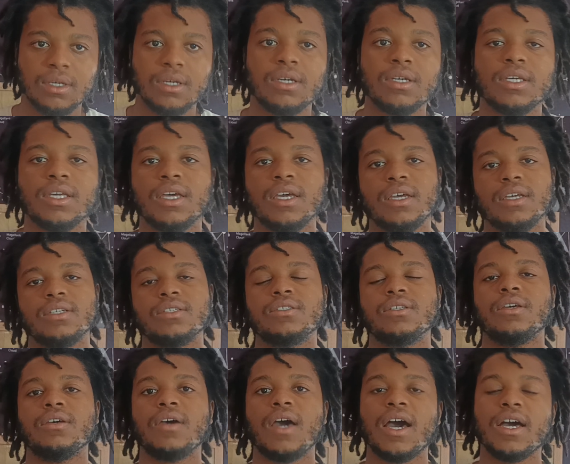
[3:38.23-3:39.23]
Okay,
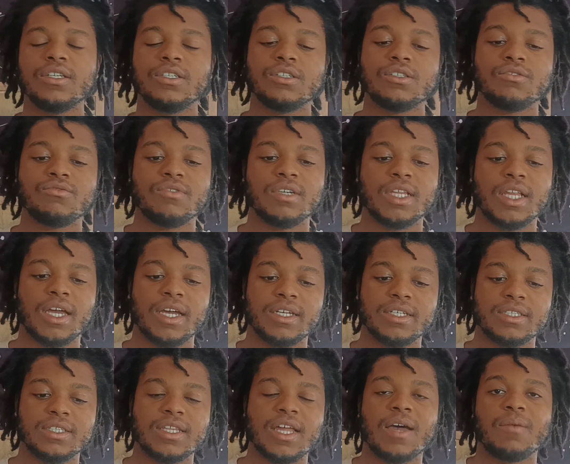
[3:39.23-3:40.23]
so I just
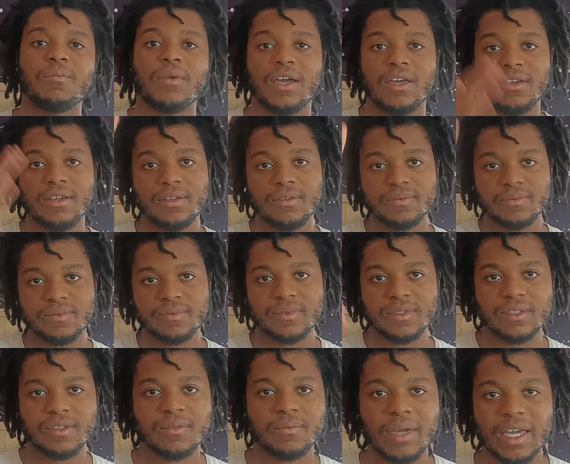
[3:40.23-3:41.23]
realized that my
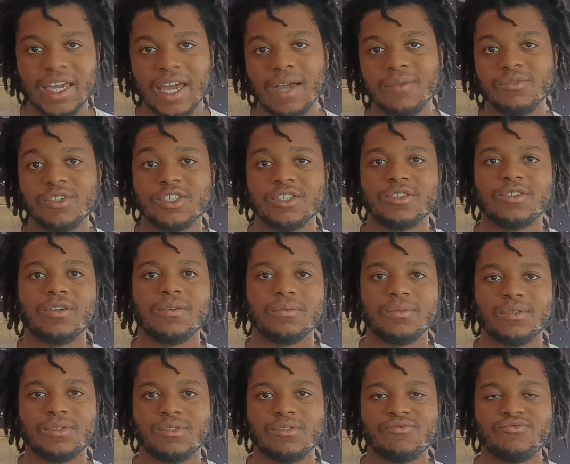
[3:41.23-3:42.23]
camera
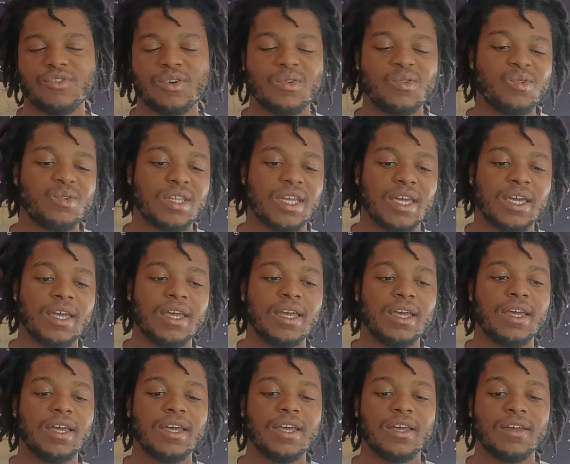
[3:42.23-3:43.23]
stopped recording
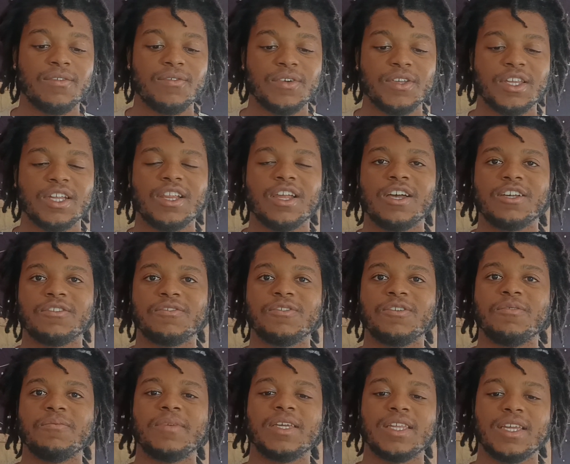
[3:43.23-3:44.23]
for the last
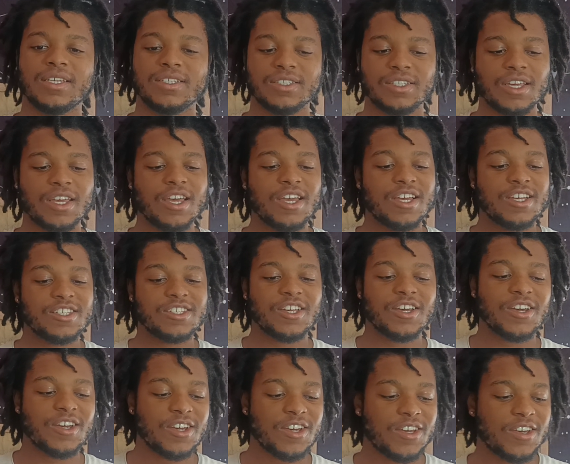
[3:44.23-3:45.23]
few minutes.
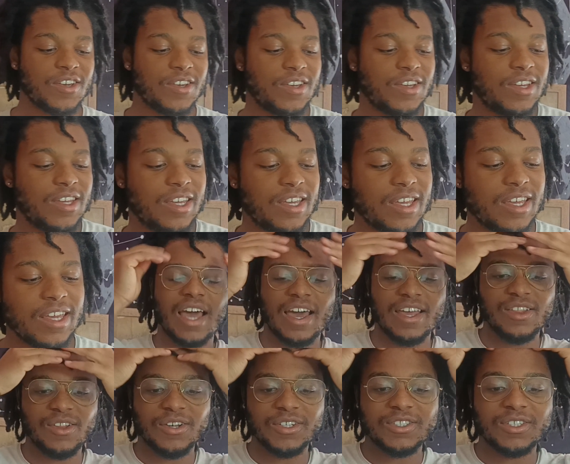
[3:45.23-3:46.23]
So I
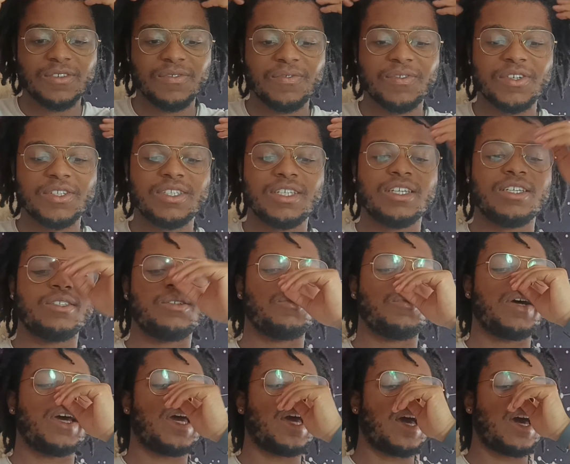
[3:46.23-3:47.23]
lost the footage
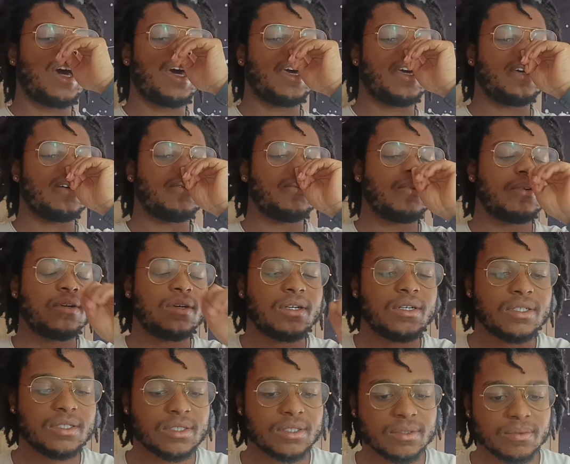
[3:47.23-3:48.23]
where I
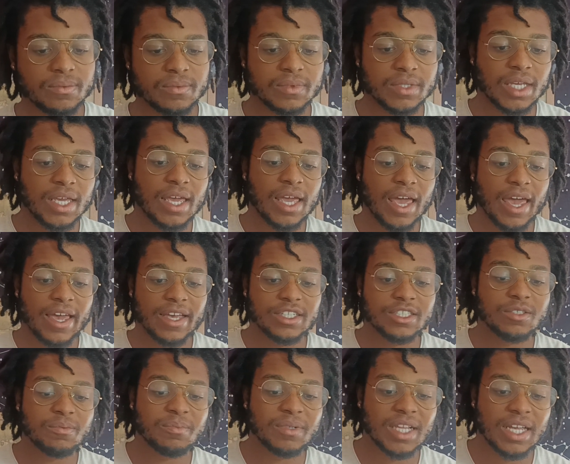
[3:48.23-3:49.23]
was
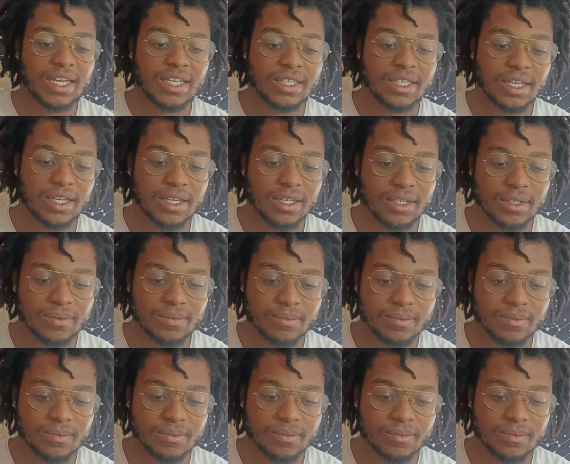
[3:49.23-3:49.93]
explaining.